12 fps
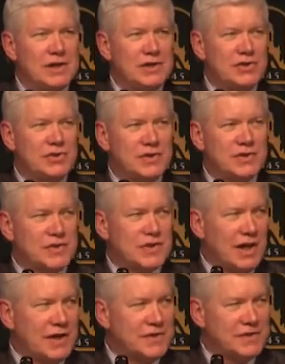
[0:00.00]
to
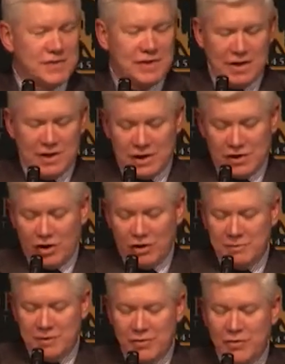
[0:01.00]
discuss uh, a
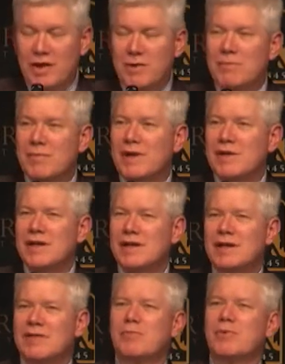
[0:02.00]
common theme and yet
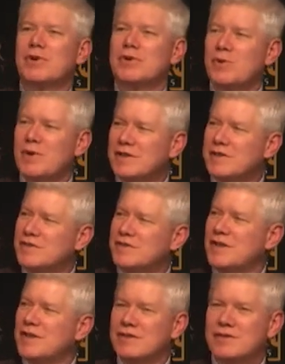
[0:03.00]
have brought quite
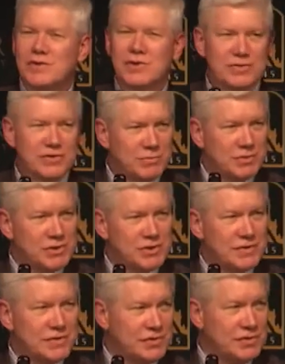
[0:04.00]
distinctive
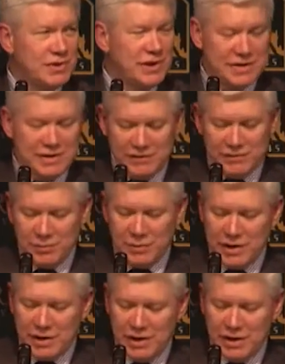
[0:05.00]
contributions to that, even
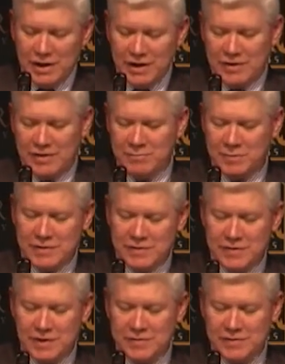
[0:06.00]
where they've been
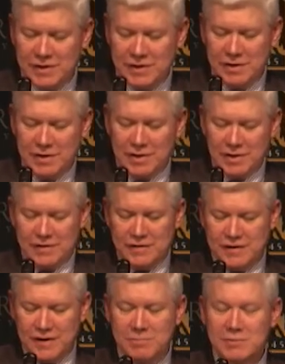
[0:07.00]
discussing the
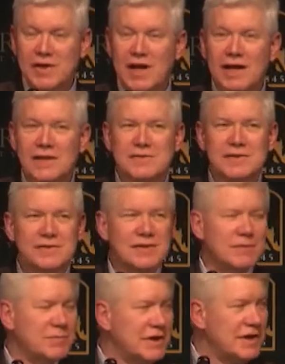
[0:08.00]
same text in
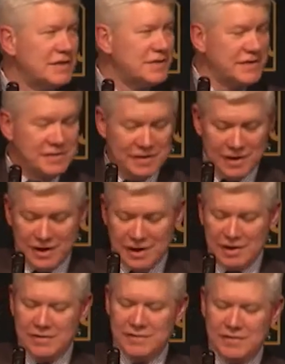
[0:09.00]
some cases,
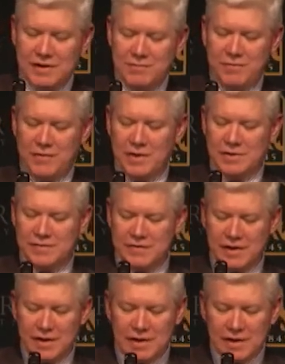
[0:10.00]
and uh, the same
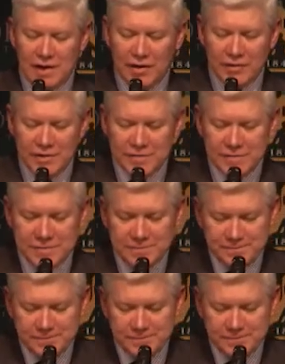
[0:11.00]
figures uh, in others.